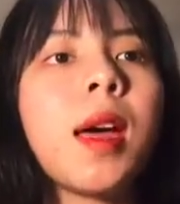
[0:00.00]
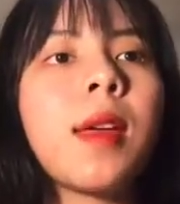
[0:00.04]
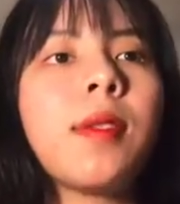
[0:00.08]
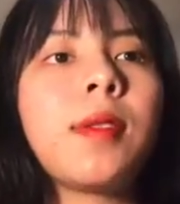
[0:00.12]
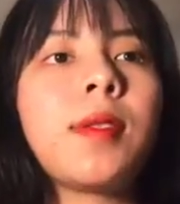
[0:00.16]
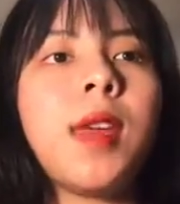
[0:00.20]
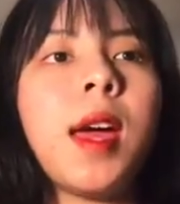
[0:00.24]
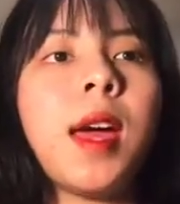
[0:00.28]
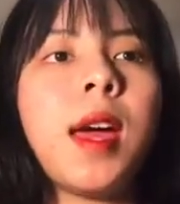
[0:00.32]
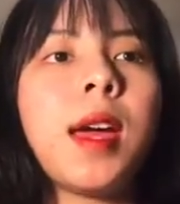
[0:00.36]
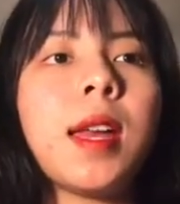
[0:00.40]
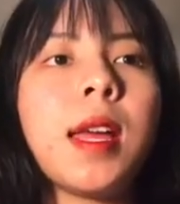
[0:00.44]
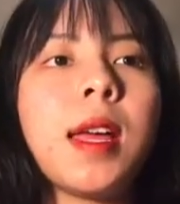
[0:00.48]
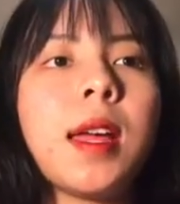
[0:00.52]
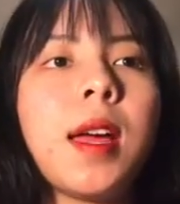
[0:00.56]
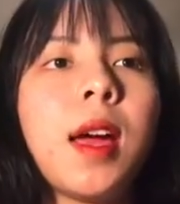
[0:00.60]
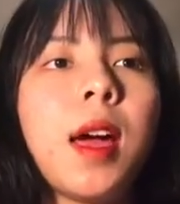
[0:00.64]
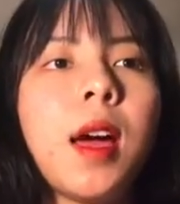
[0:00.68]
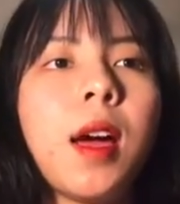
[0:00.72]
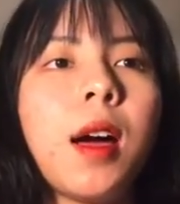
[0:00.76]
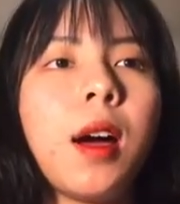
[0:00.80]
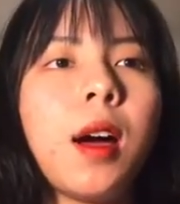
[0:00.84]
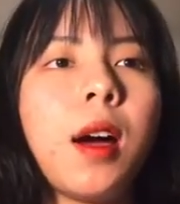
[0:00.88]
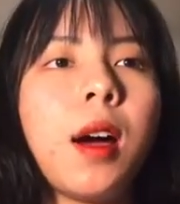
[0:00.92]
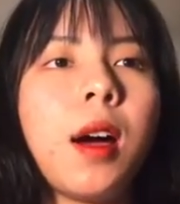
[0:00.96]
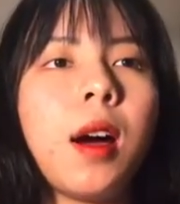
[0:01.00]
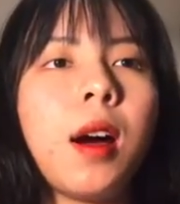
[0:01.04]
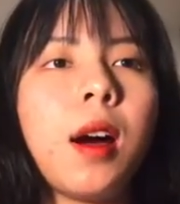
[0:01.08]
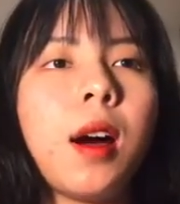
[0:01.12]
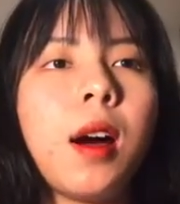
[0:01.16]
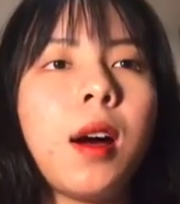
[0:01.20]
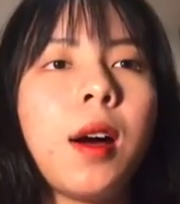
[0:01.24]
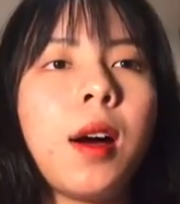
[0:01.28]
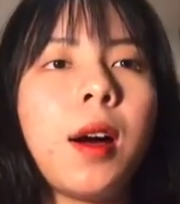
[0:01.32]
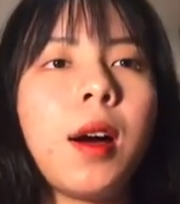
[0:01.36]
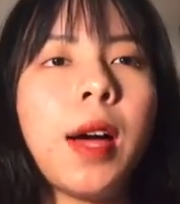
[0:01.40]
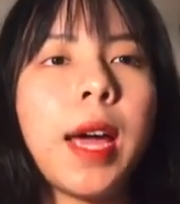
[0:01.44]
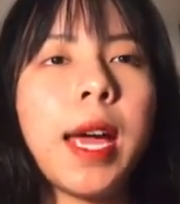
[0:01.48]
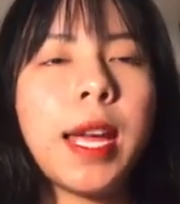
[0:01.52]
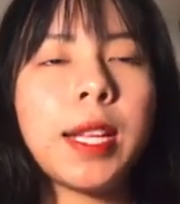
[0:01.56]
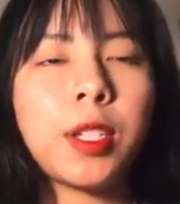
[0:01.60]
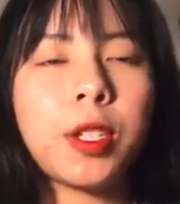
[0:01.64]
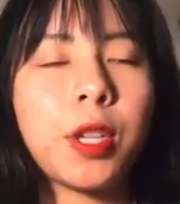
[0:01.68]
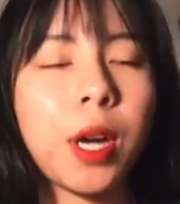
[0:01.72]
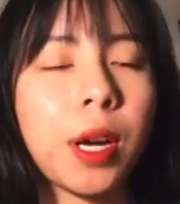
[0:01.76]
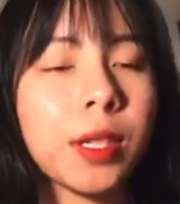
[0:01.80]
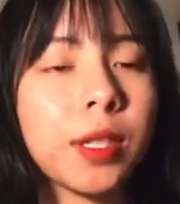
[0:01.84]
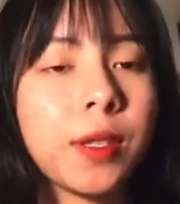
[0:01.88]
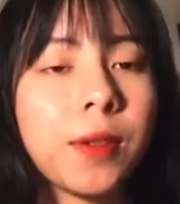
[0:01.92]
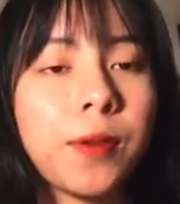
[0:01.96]
Then it's
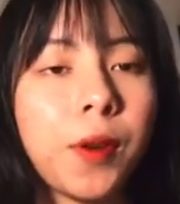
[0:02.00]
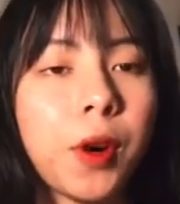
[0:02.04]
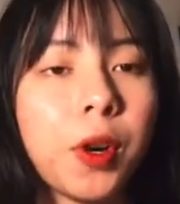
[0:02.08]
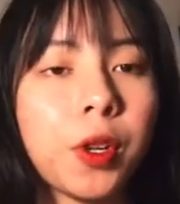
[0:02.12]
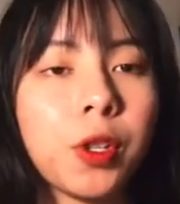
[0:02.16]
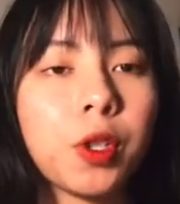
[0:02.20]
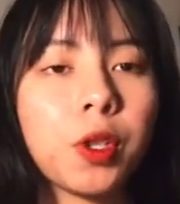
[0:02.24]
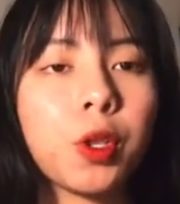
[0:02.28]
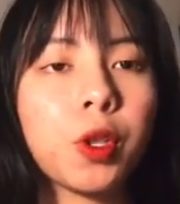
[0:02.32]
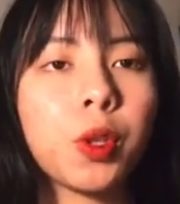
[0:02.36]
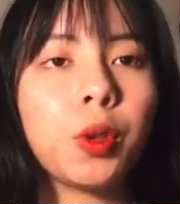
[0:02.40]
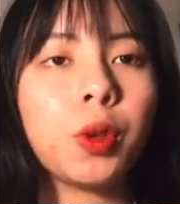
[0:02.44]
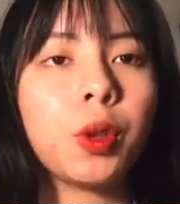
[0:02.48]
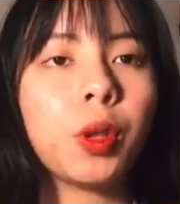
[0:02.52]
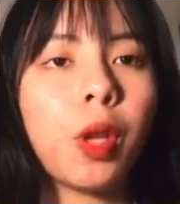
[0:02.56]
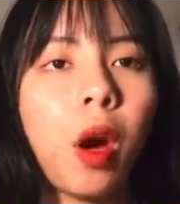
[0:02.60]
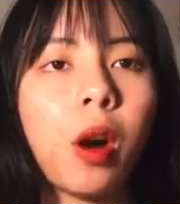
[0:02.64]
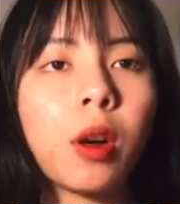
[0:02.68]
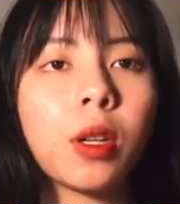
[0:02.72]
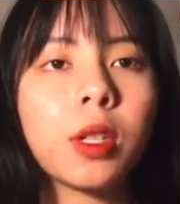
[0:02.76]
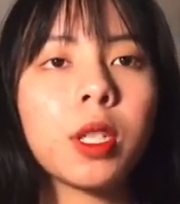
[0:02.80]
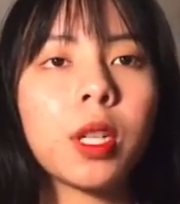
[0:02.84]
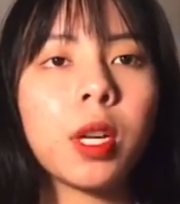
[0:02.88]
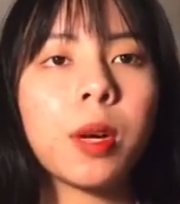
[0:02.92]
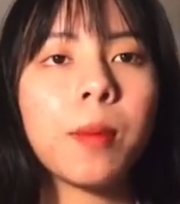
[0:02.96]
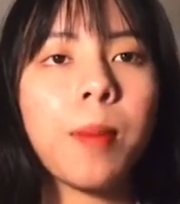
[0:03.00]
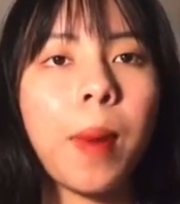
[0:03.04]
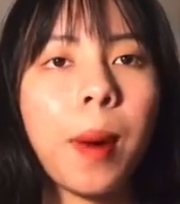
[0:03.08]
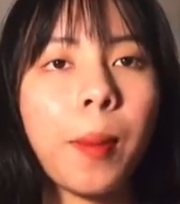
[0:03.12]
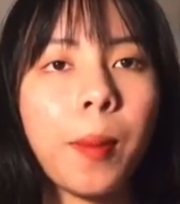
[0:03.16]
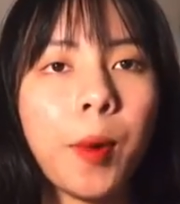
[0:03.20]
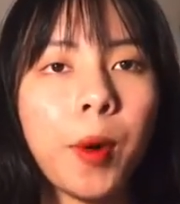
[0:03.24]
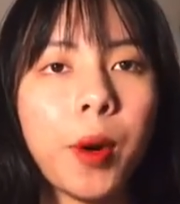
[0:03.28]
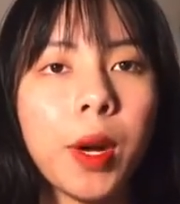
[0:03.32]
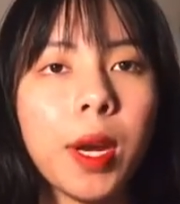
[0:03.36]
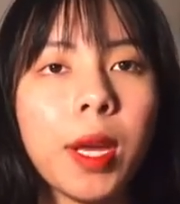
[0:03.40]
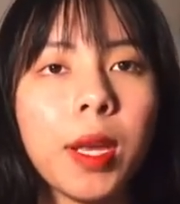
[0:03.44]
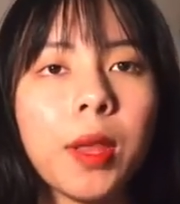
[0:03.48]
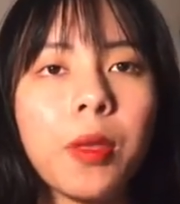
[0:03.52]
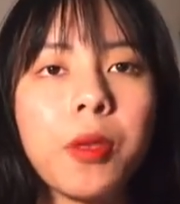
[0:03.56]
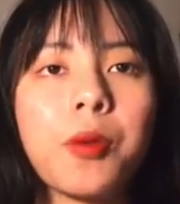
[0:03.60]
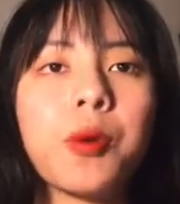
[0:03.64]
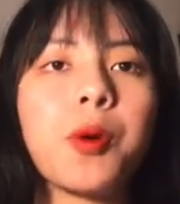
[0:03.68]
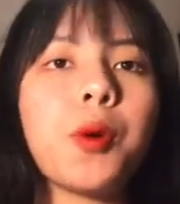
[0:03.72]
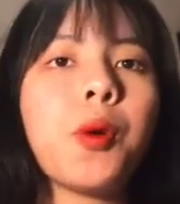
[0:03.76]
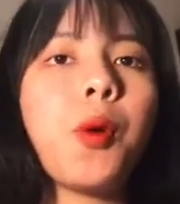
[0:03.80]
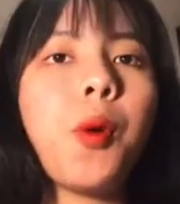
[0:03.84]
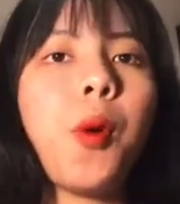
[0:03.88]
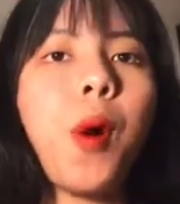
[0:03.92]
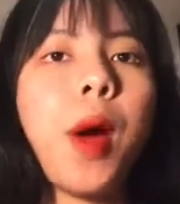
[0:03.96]
transferred to long term memory
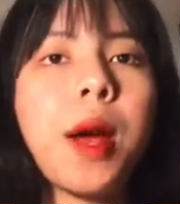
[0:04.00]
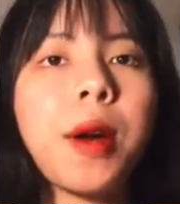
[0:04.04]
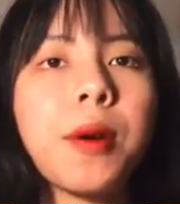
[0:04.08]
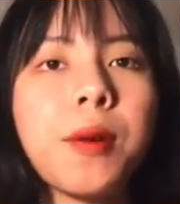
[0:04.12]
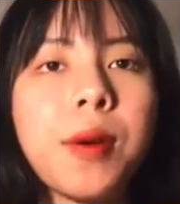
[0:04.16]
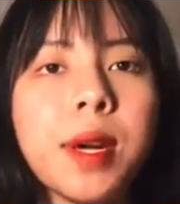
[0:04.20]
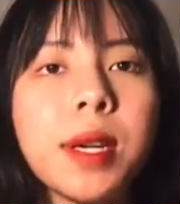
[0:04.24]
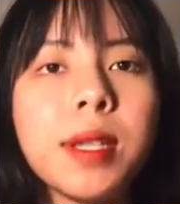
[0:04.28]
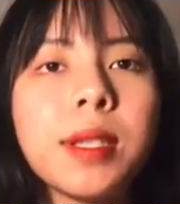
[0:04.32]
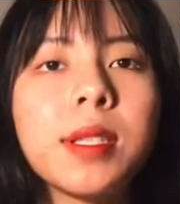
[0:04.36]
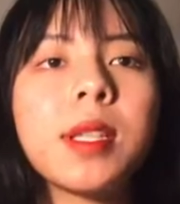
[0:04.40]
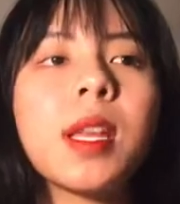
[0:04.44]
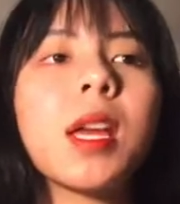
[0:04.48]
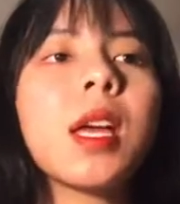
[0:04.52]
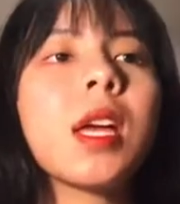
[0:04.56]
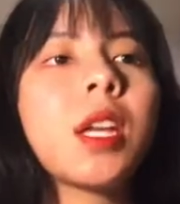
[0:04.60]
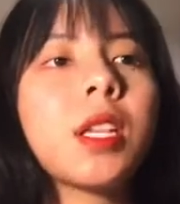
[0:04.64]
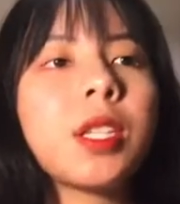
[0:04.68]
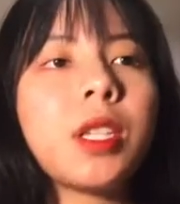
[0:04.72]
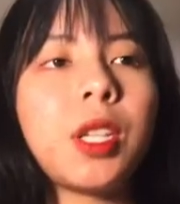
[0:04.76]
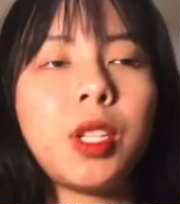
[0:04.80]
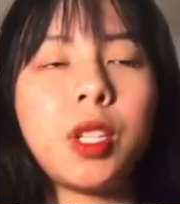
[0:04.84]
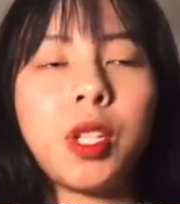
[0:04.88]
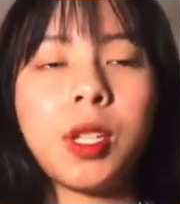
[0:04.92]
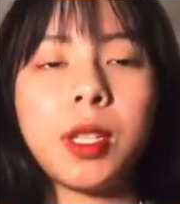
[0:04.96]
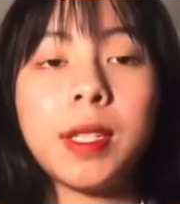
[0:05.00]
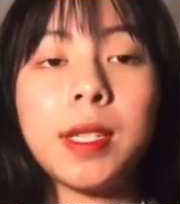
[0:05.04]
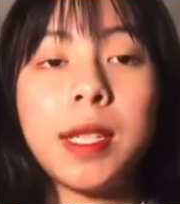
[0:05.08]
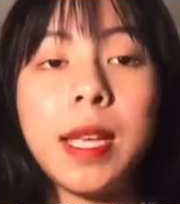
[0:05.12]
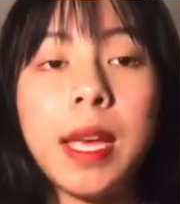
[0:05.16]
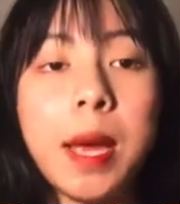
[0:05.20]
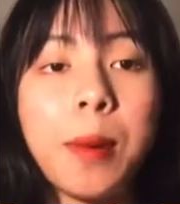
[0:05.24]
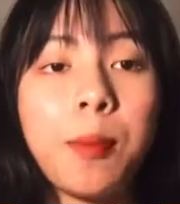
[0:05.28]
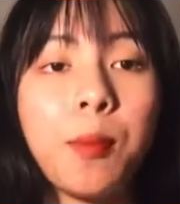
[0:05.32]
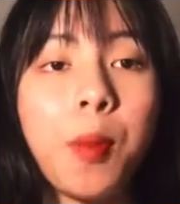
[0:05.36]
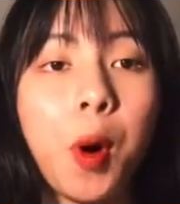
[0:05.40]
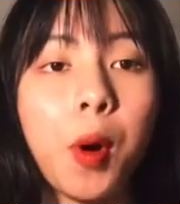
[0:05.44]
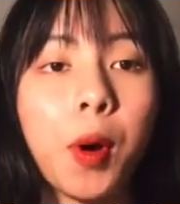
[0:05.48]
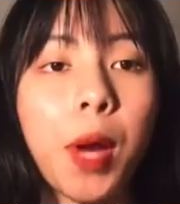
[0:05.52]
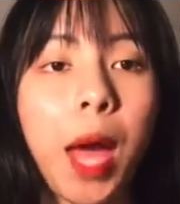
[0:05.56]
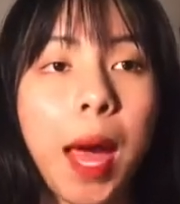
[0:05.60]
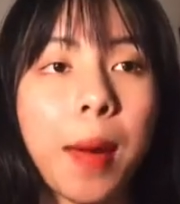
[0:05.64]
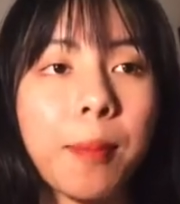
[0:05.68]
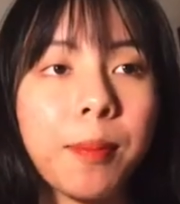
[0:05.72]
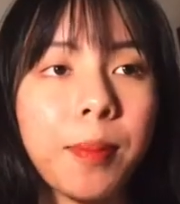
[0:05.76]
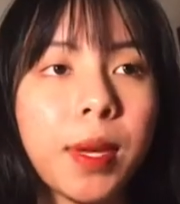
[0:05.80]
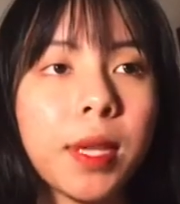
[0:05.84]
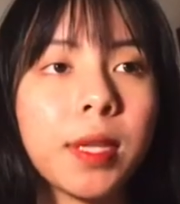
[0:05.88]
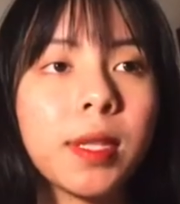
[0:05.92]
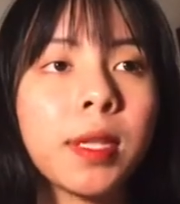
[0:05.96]
through areas such as
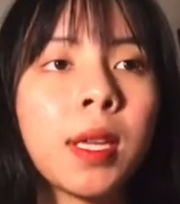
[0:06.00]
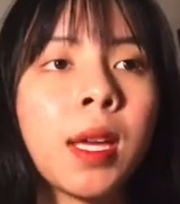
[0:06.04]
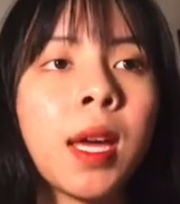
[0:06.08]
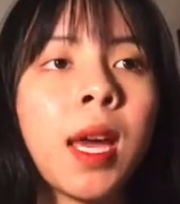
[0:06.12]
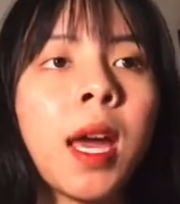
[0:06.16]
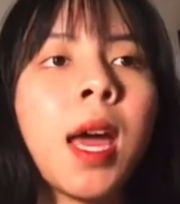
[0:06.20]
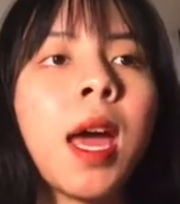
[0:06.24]
hippocampus,